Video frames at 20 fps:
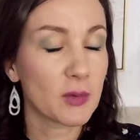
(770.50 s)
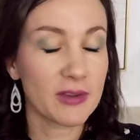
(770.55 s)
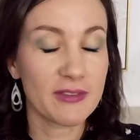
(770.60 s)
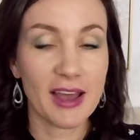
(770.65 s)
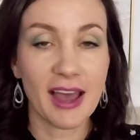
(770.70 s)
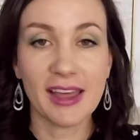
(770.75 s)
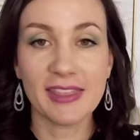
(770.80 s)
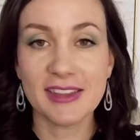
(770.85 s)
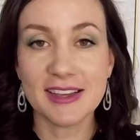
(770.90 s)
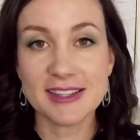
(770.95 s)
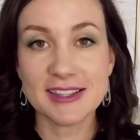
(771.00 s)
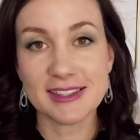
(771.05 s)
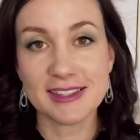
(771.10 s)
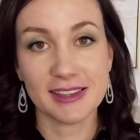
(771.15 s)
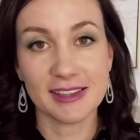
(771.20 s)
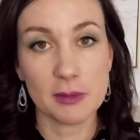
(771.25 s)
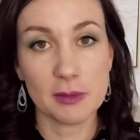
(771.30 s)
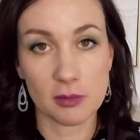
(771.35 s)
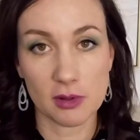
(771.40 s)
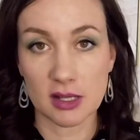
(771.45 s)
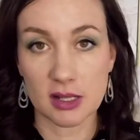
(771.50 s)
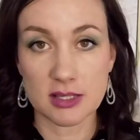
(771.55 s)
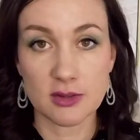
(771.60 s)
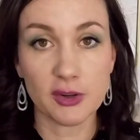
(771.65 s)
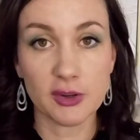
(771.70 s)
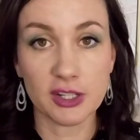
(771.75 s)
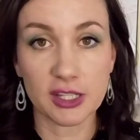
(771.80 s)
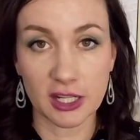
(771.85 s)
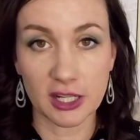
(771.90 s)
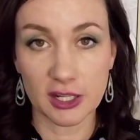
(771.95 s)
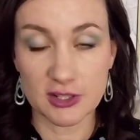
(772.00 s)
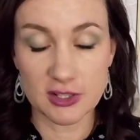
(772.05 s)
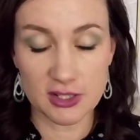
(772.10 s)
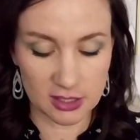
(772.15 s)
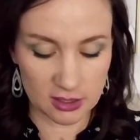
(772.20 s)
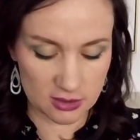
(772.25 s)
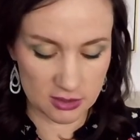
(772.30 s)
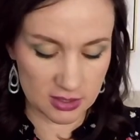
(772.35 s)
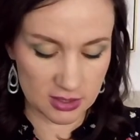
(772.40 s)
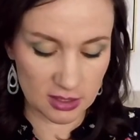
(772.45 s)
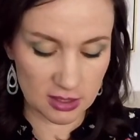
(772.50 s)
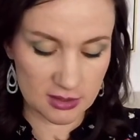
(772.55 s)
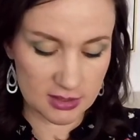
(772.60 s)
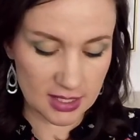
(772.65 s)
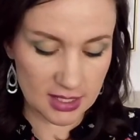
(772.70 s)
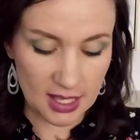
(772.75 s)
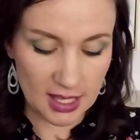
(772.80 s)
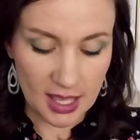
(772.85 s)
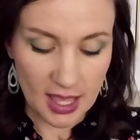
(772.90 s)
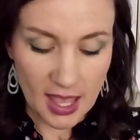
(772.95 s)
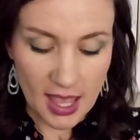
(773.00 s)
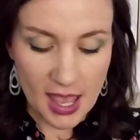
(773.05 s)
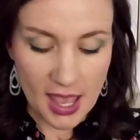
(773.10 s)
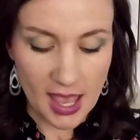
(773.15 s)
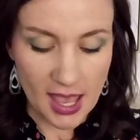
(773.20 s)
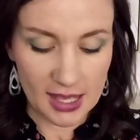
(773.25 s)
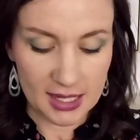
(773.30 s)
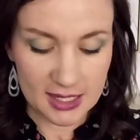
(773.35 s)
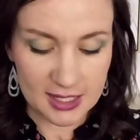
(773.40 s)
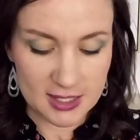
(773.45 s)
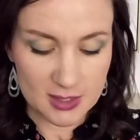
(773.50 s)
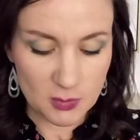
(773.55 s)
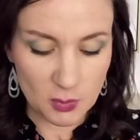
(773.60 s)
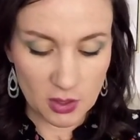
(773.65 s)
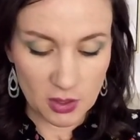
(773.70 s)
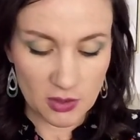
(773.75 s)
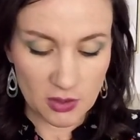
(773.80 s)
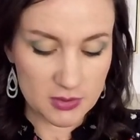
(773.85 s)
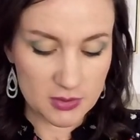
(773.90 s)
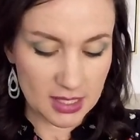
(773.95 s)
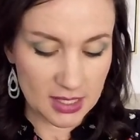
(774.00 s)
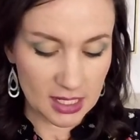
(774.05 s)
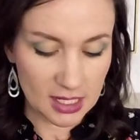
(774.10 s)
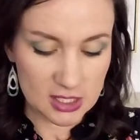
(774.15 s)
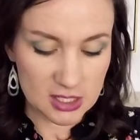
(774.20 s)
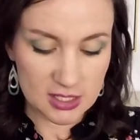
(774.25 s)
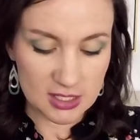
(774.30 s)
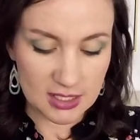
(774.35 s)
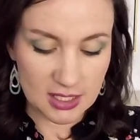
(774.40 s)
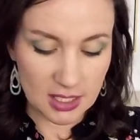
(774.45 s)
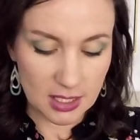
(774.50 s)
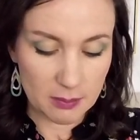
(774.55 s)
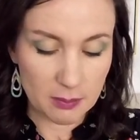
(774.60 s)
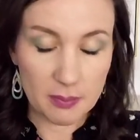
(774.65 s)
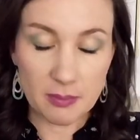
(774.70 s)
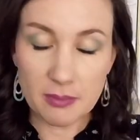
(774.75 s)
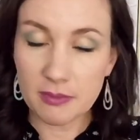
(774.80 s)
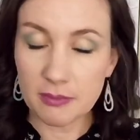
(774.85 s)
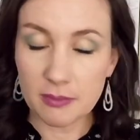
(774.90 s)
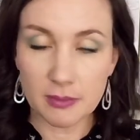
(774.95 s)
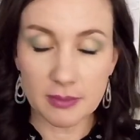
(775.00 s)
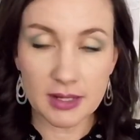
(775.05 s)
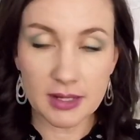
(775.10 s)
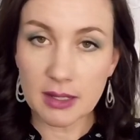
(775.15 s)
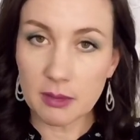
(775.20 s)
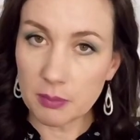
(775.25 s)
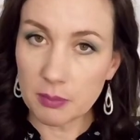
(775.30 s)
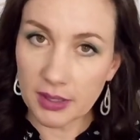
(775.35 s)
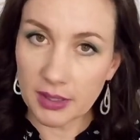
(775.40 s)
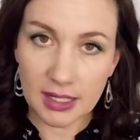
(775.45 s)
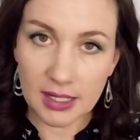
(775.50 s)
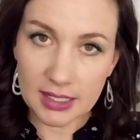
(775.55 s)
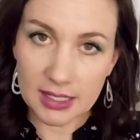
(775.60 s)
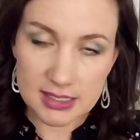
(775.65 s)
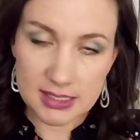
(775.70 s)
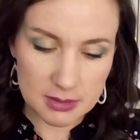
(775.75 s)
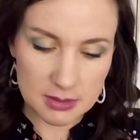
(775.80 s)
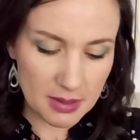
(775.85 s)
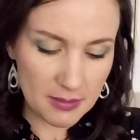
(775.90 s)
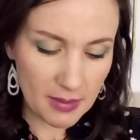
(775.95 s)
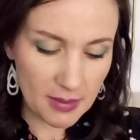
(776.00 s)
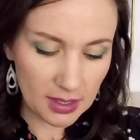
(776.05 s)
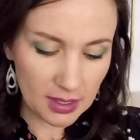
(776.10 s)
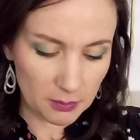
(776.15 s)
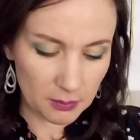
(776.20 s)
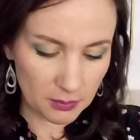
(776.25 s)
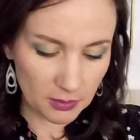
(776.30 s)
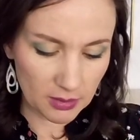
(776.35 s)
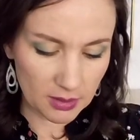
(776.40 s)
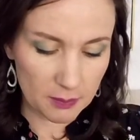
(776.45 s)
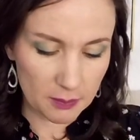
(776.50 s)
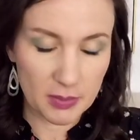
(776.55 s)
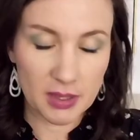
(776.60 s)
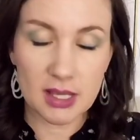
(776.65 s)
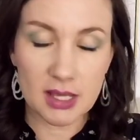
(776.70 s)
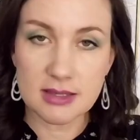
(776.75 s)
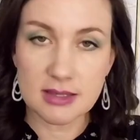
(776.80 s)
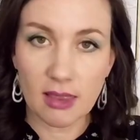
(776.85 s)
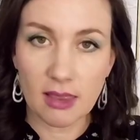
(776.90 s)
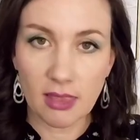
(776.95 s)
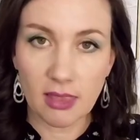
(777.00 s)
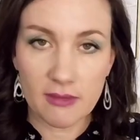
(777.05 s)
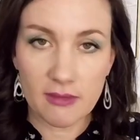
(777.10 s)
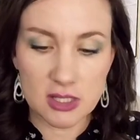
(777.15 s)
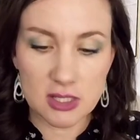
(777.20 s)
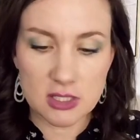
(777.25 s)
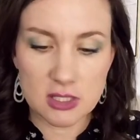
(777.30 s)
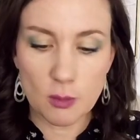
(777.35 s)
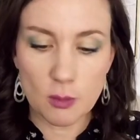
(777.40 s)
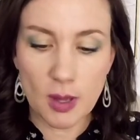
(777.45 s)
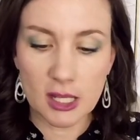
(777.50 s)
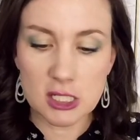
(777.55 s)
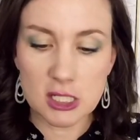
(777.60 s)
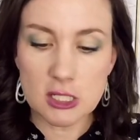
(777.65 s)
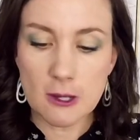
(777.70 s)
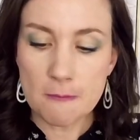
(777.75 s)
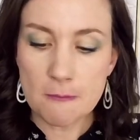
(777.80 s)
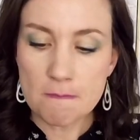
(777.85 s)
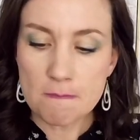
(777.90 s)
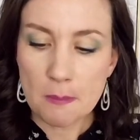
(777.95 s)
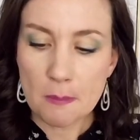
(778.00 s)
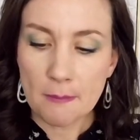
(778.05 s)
We've had this lip gloss for years and years and years. And it is one of those that I just keep bringing into my makeup look because I love it so much.